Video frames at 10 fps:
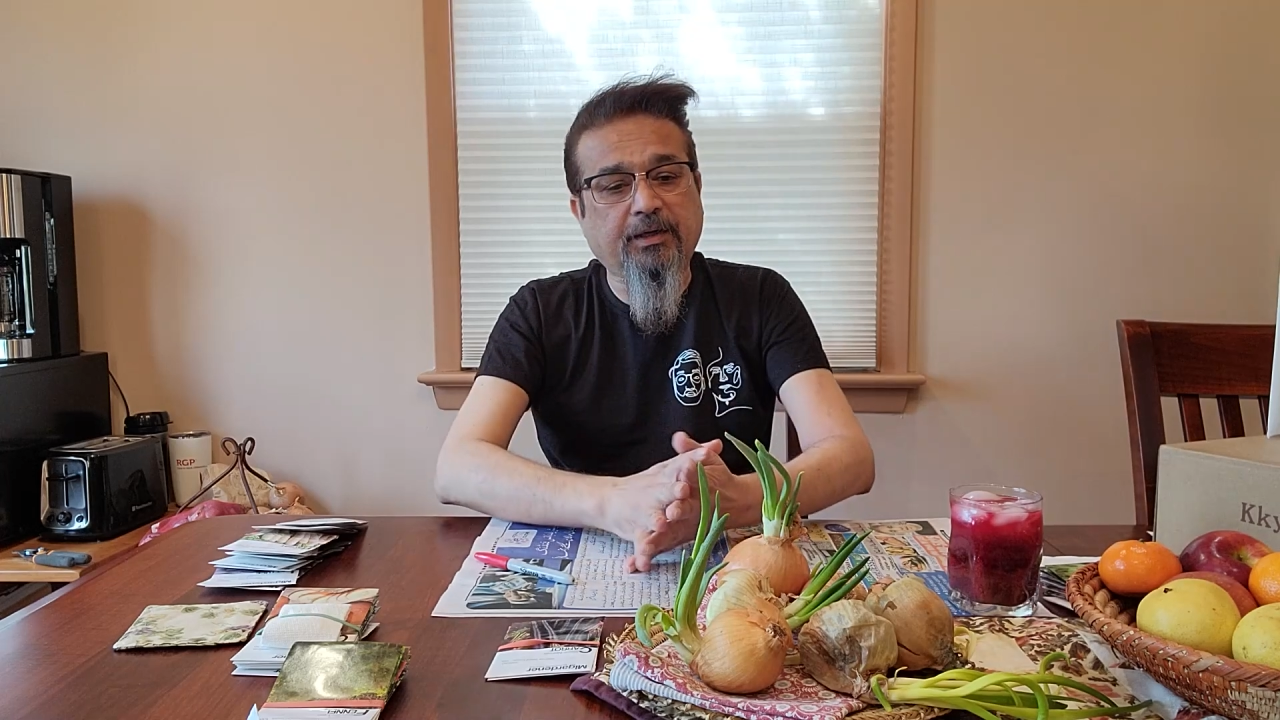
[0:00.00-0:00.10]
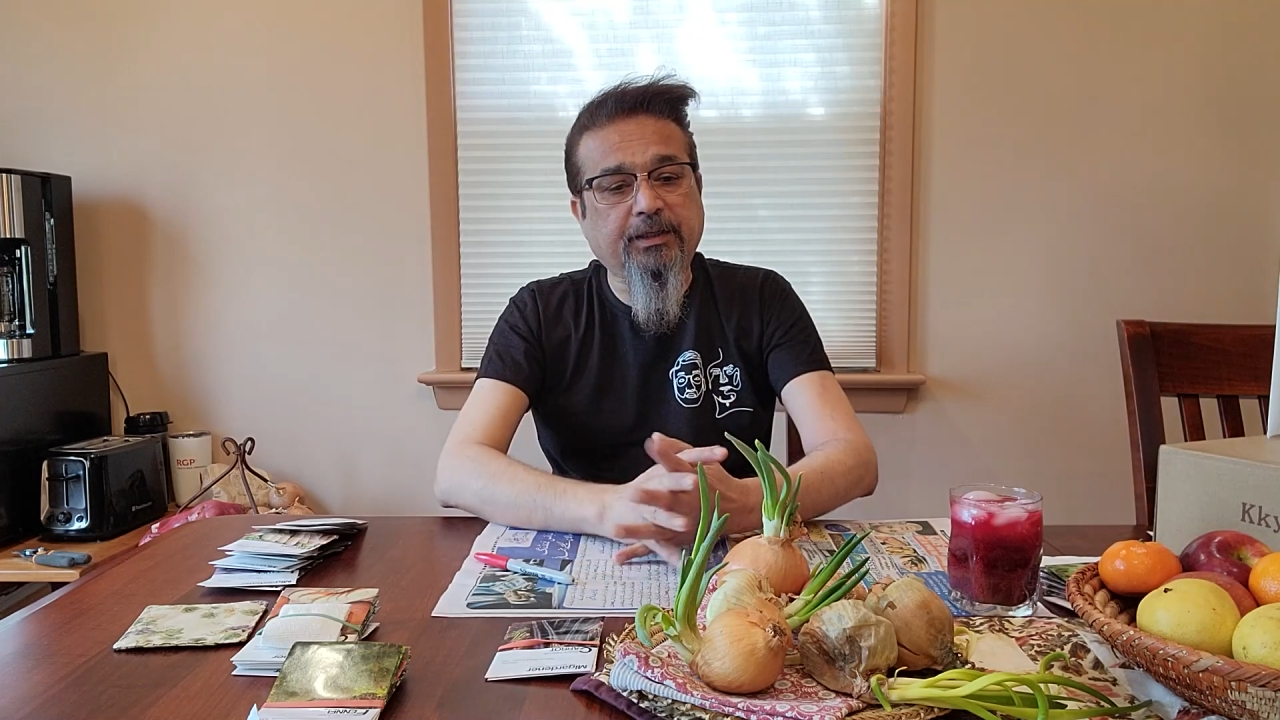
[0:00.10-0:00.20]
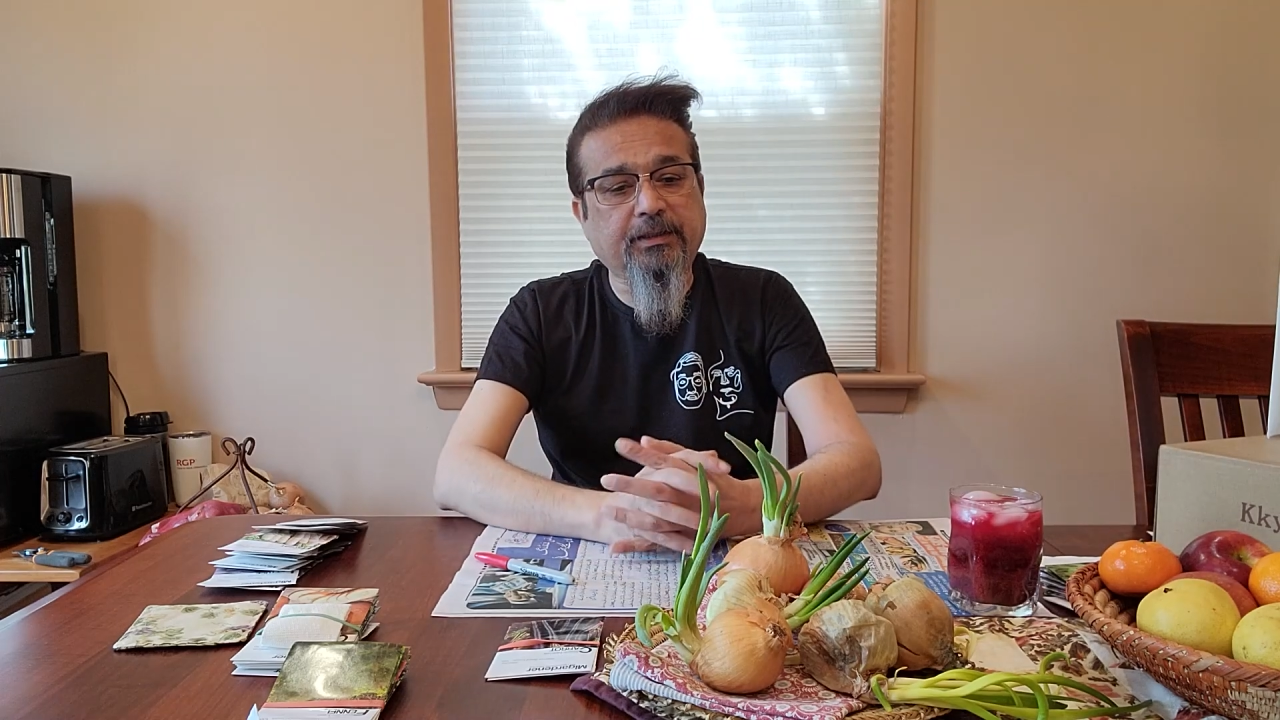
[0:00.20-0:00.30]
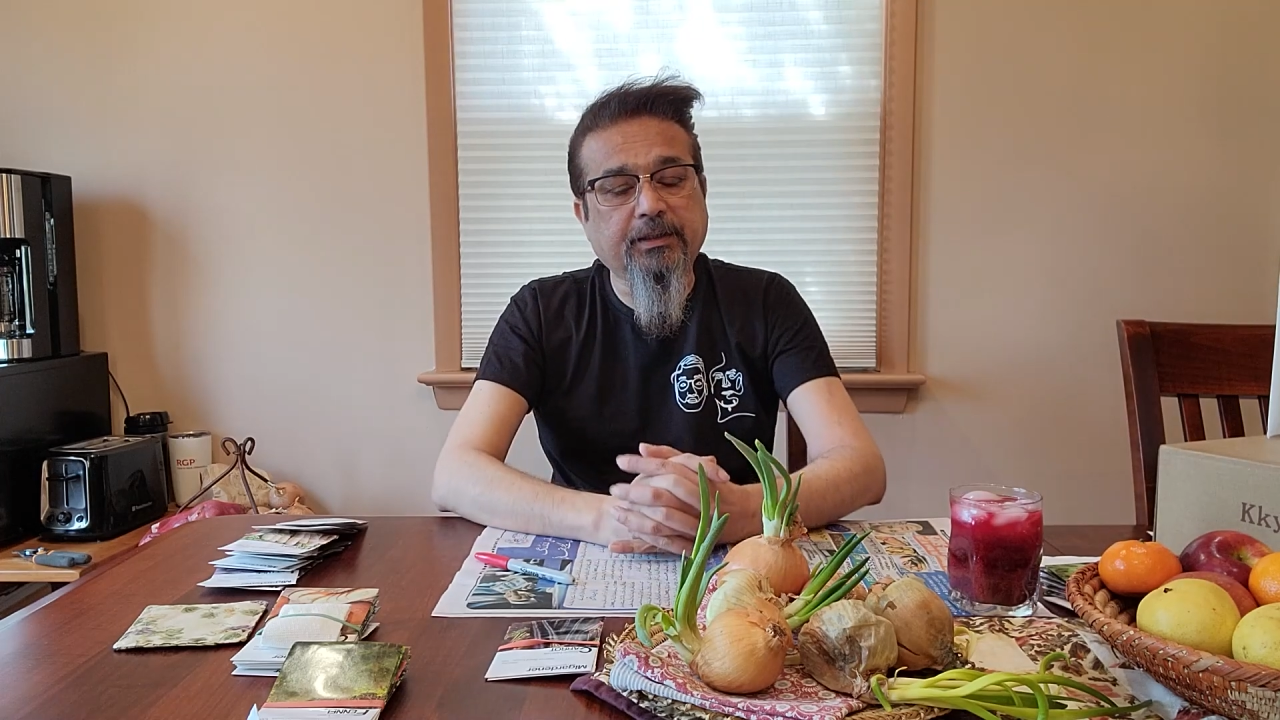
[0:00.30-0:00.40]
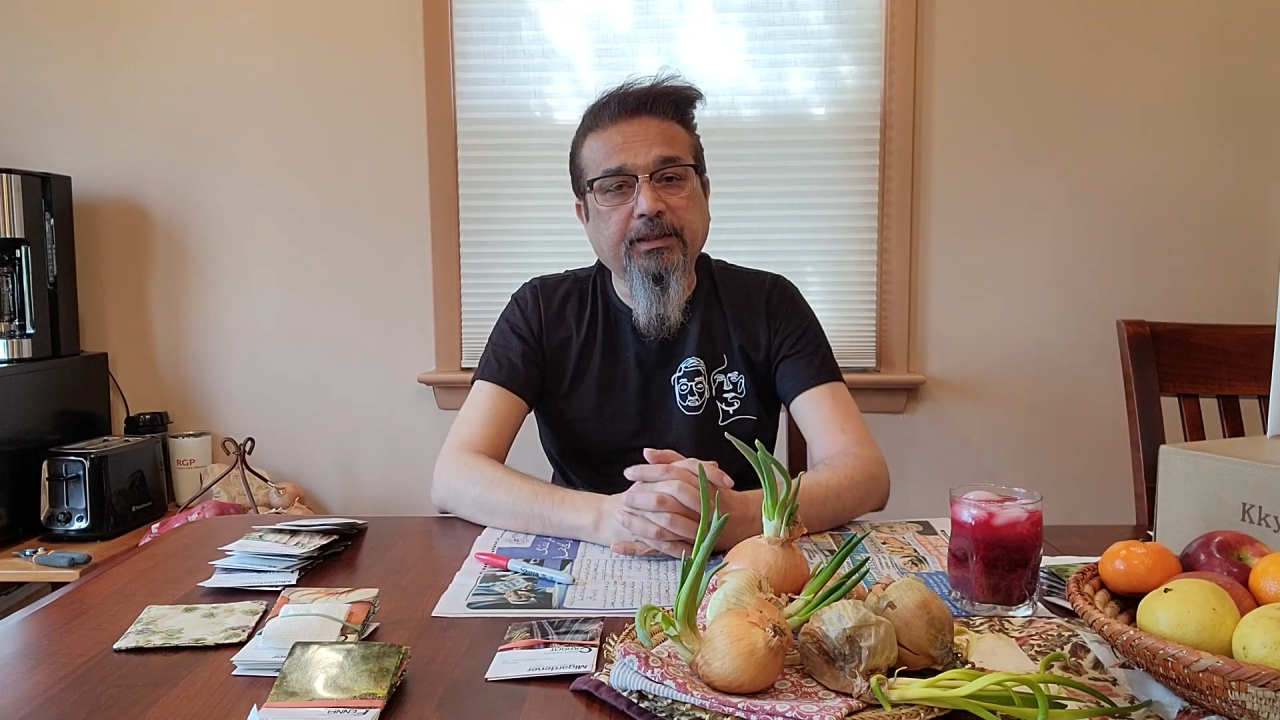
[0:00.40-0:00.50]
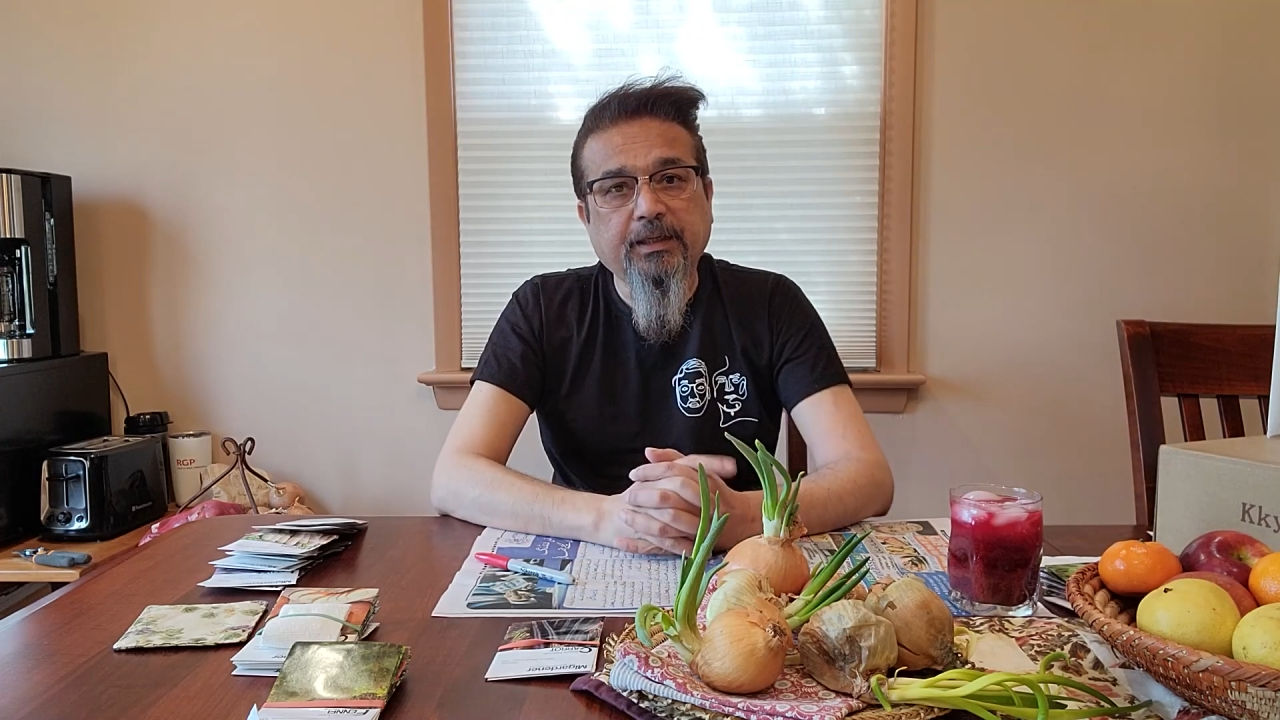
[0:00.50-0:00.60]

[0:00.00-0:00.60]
it.